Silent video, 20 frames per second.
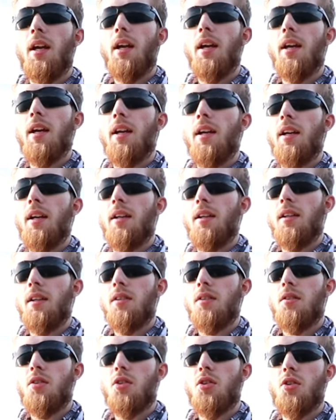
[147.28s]

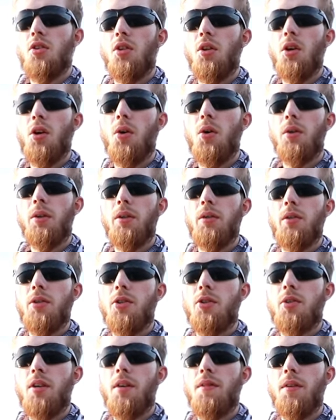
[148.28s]
and slowly
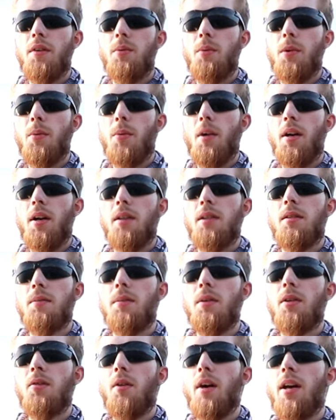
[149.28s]
retrieve it. We want it to
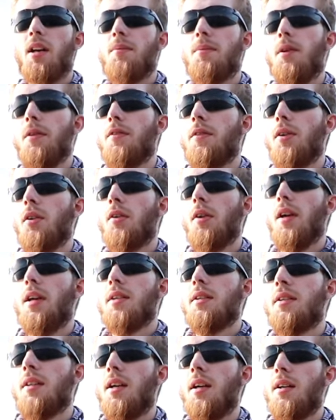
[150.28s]
be right above the
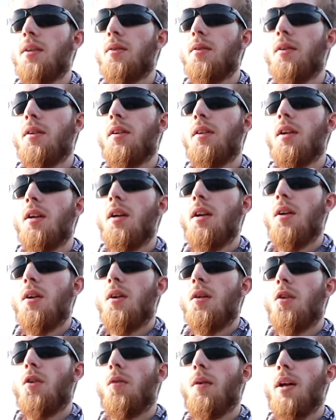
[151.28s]
grass line or
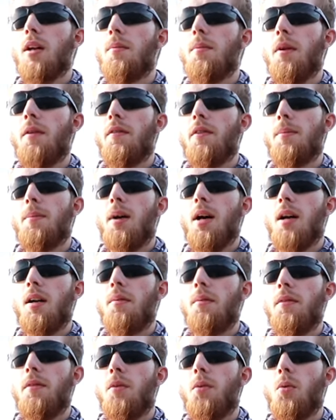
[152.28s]
right above the
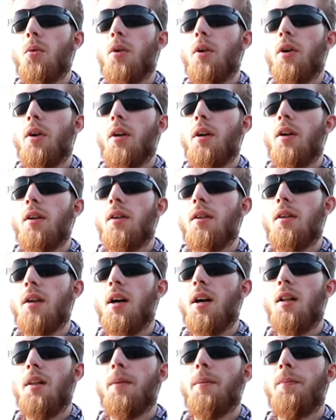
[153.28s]
bottom of the water
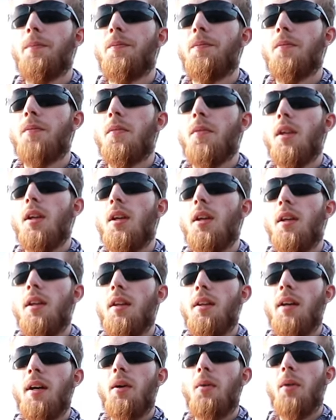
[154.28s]
column.
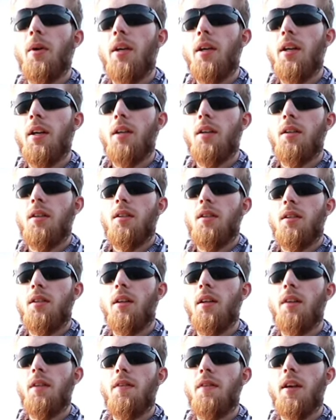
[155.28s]
That way,
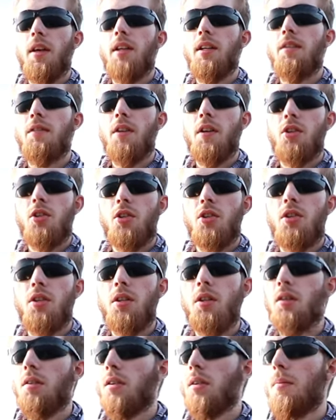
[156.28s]
if any fish are
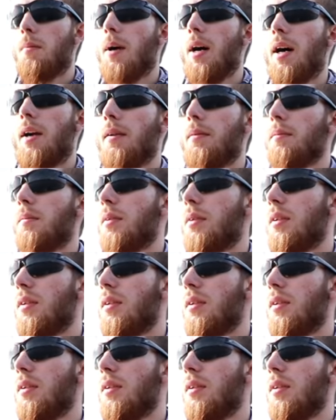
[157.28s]
still on the bottom,